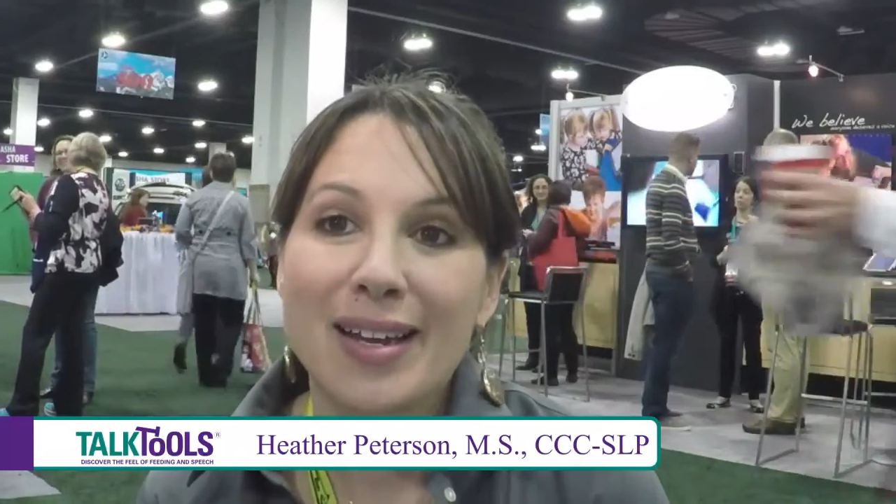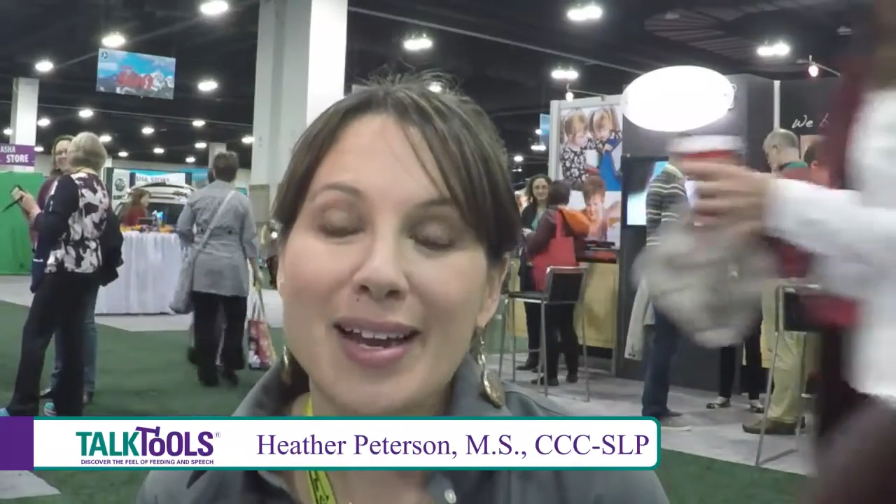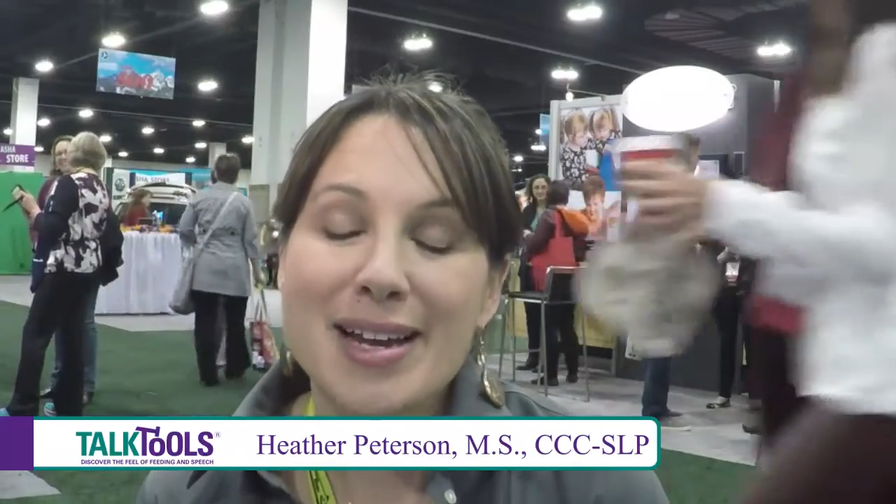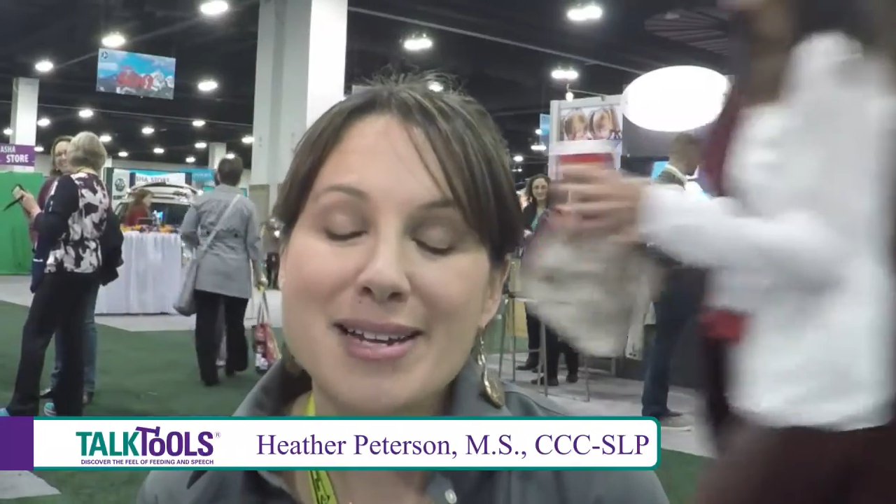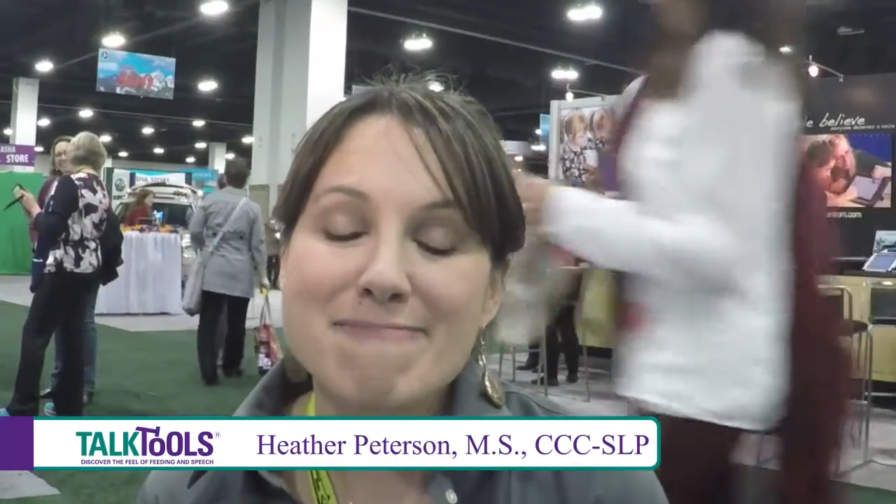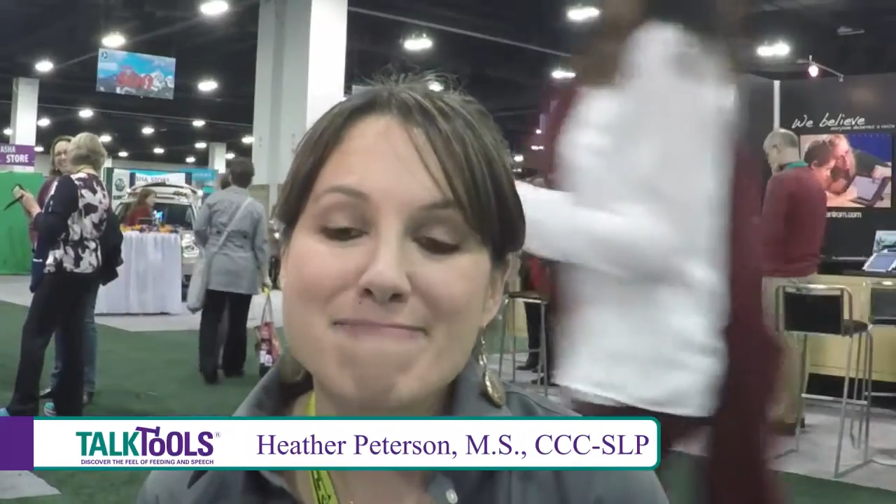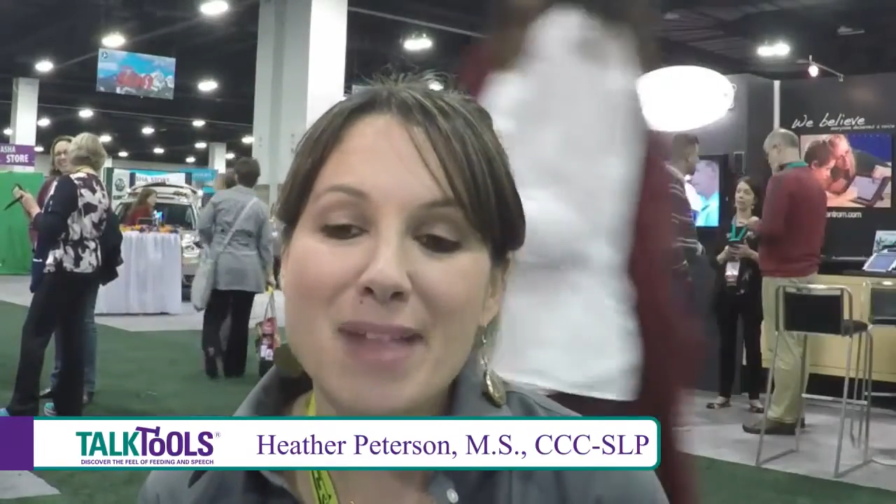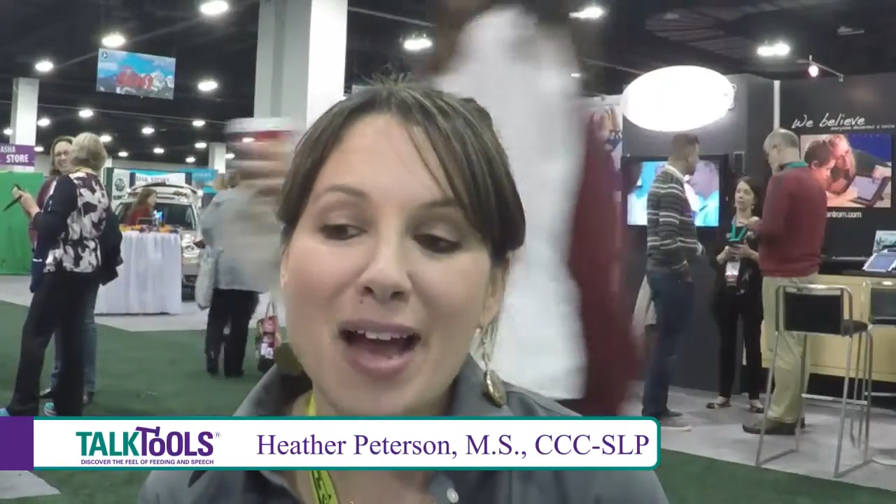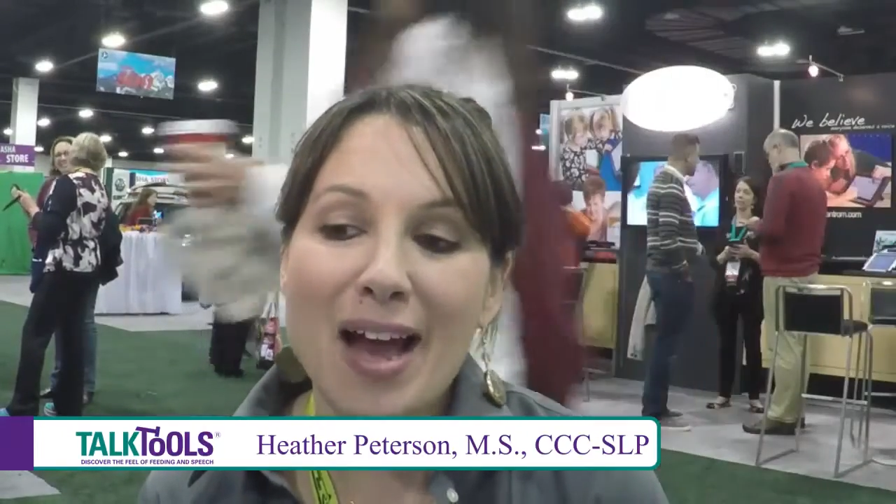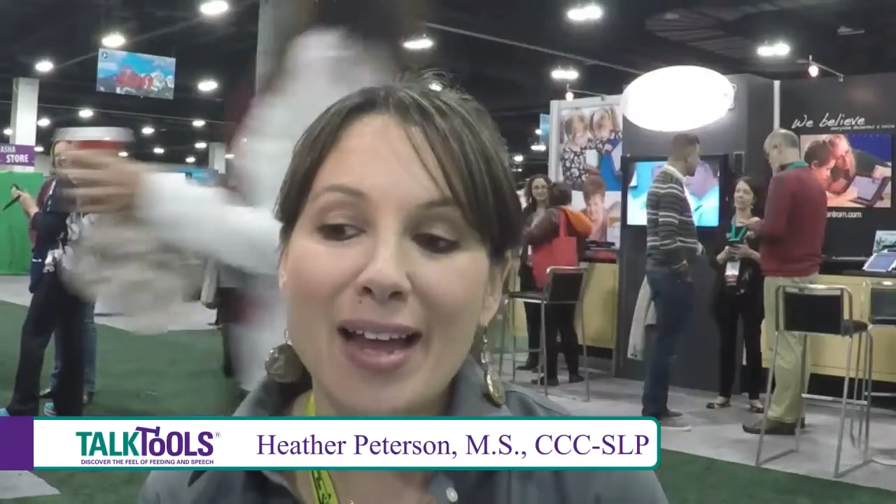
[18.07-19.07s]

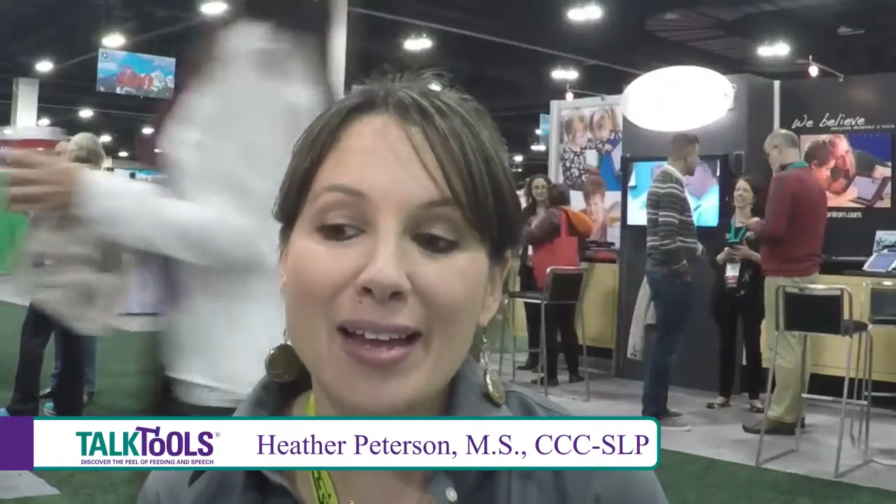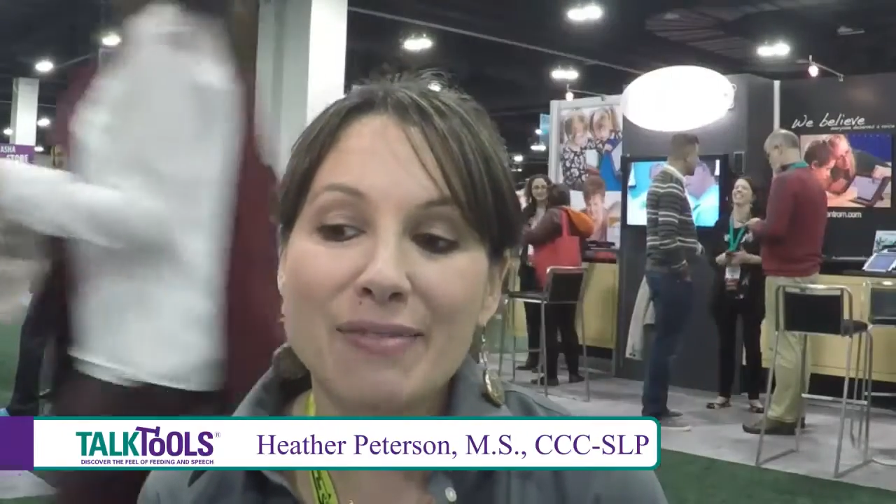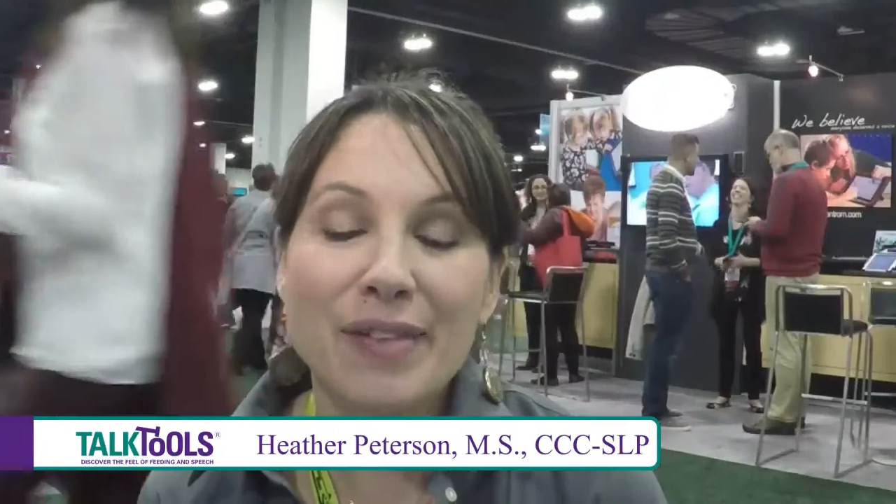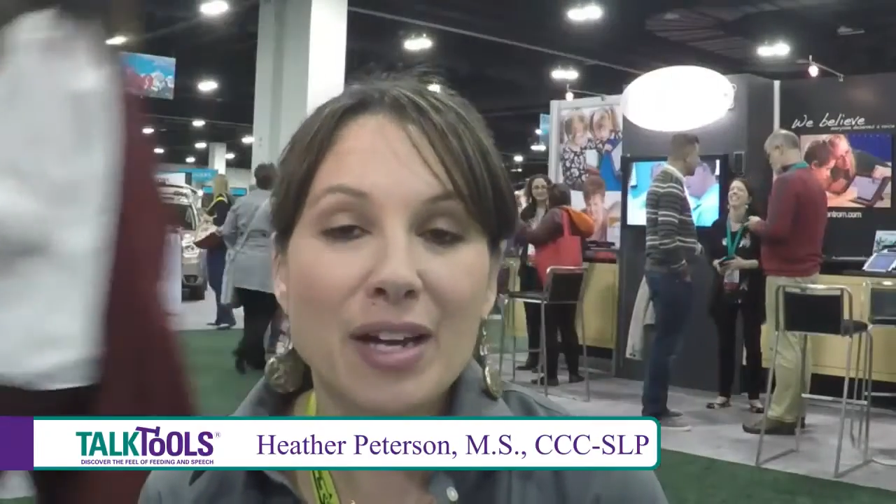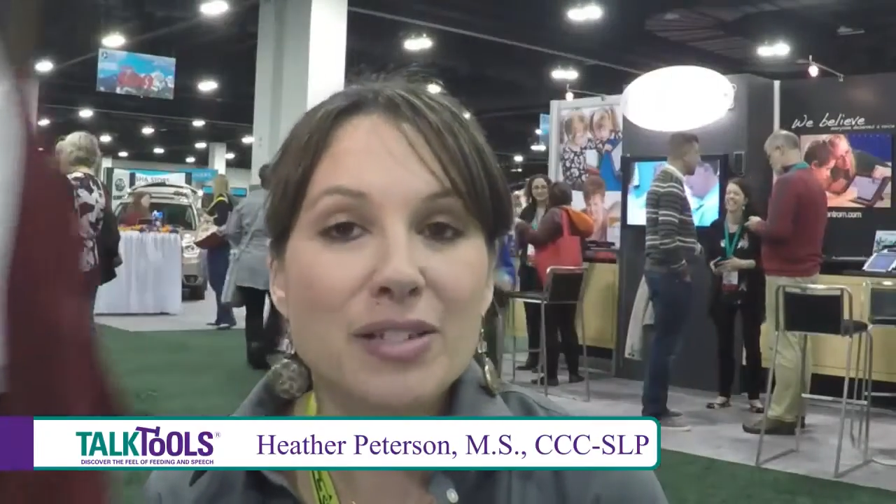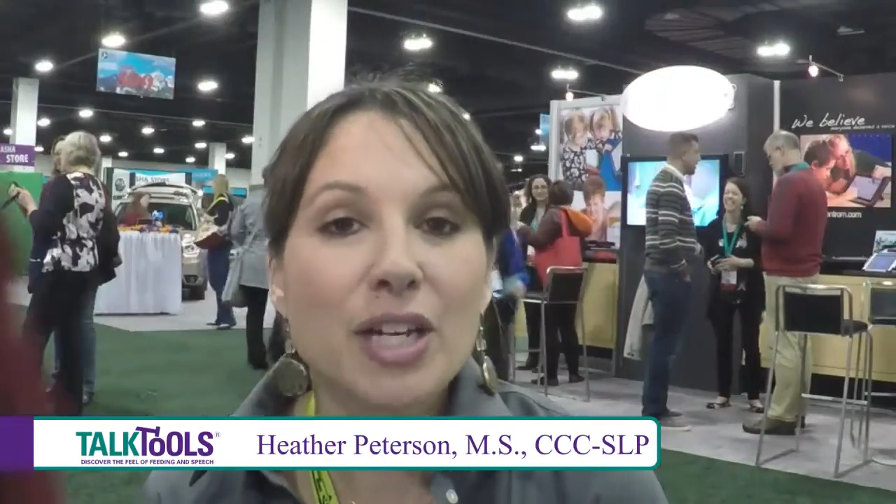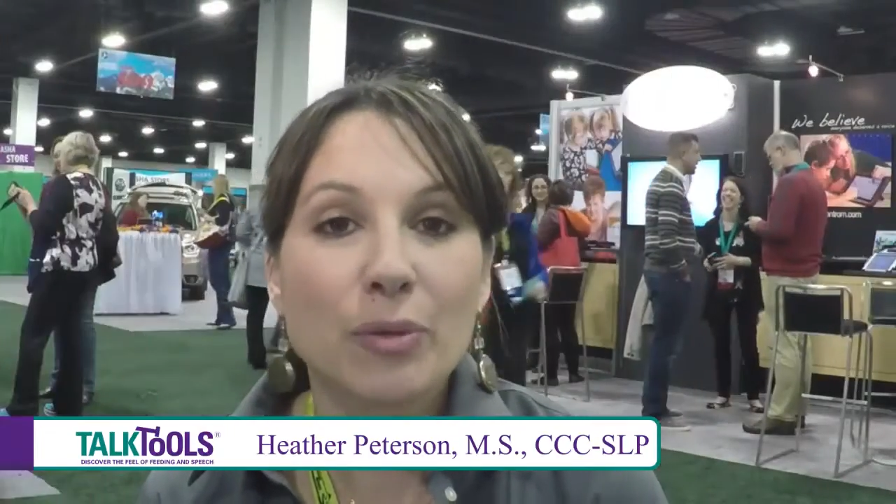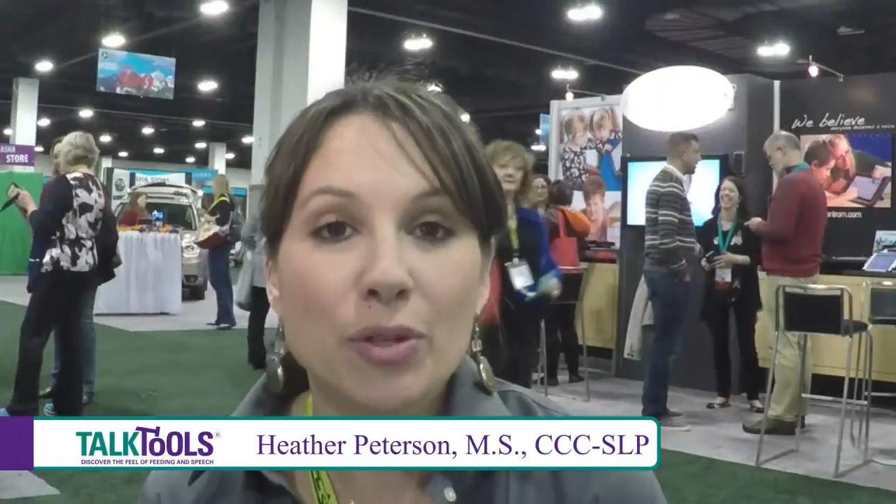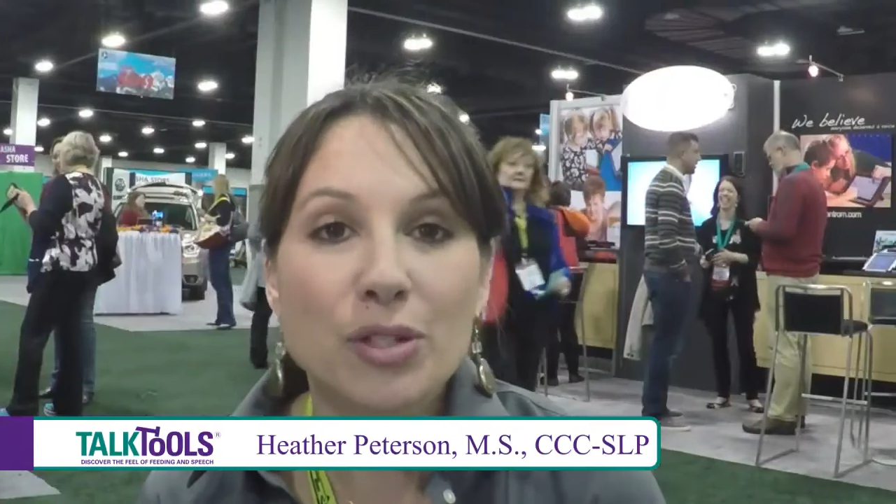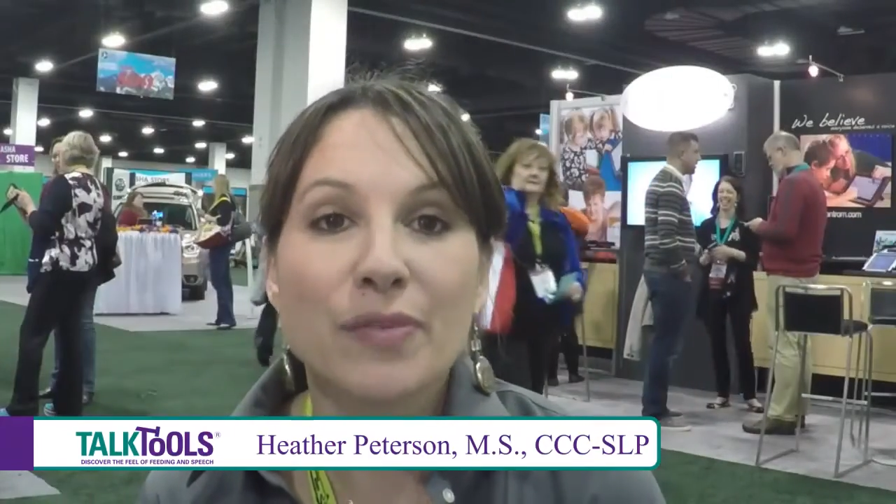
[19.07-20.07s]
I found Sarah
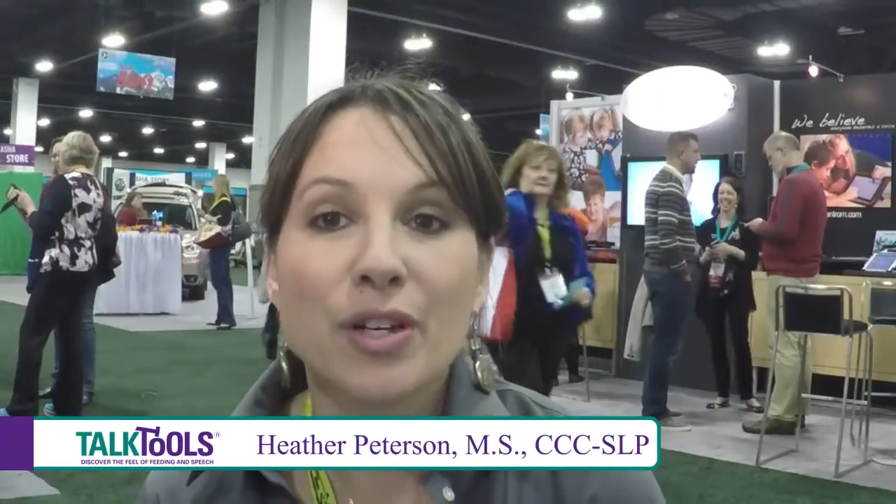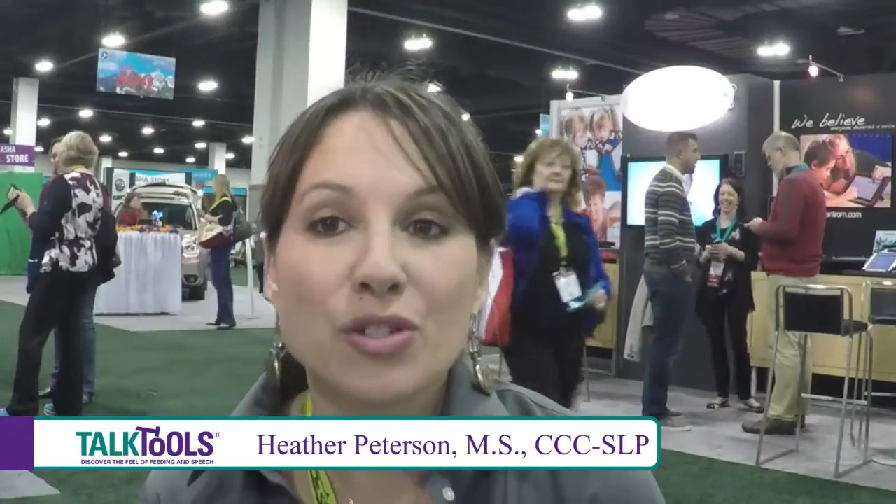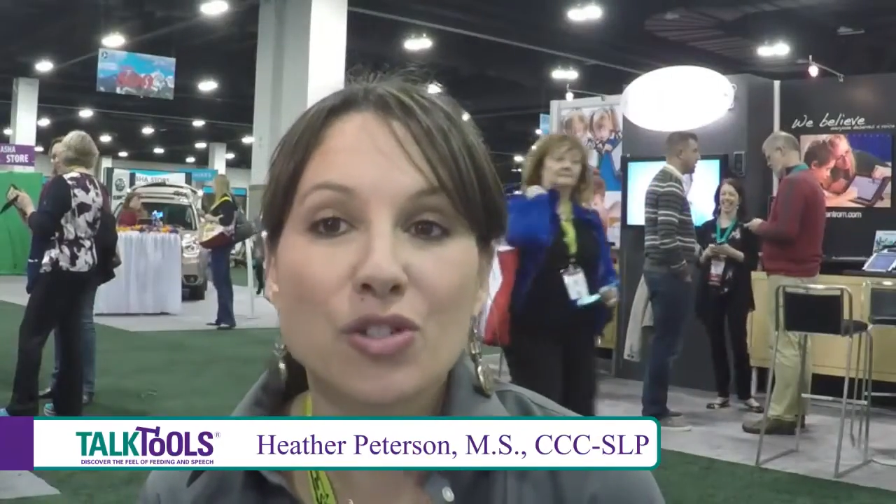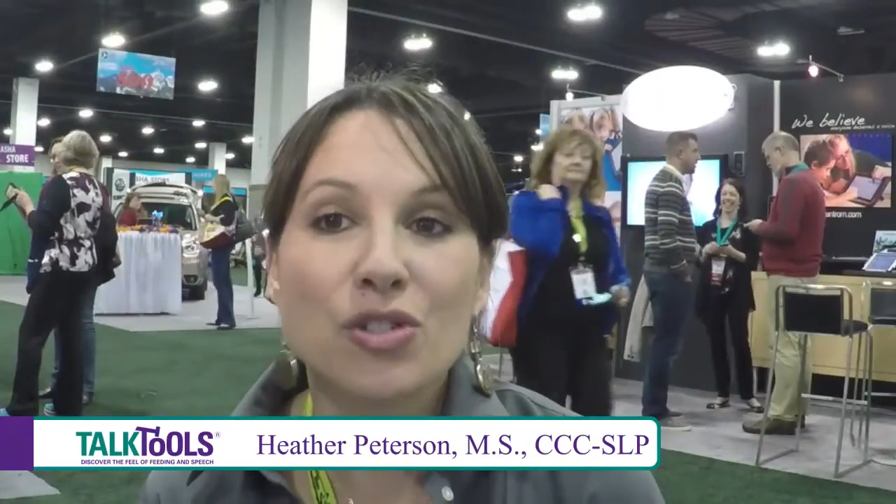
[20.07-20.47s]
Rosenfeld